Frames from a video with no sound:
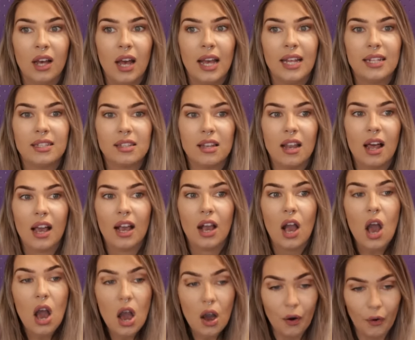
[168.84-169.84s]
it's like,
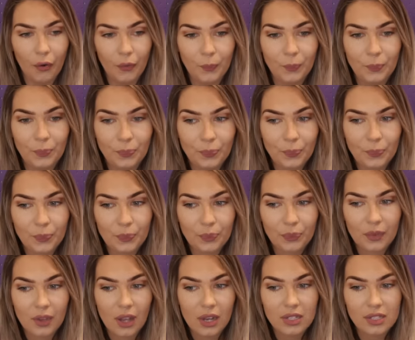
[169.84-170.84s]
oh,
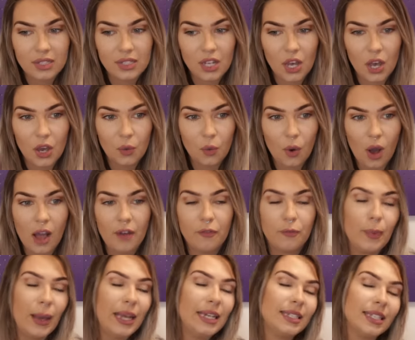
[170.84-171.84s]
so
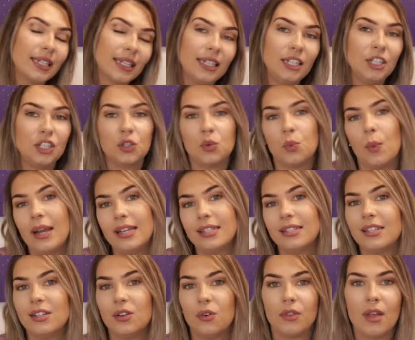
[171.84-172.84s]
I've basically just
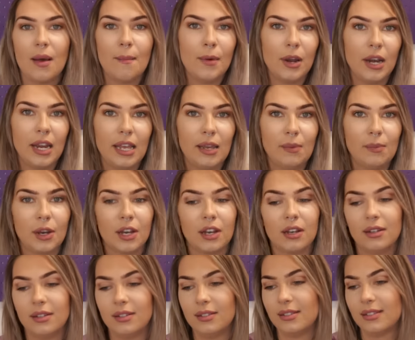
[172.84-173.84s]
wasted all that money,
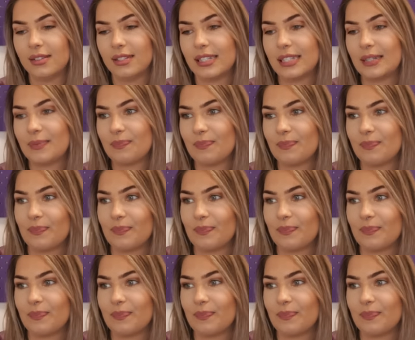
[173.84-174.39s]
because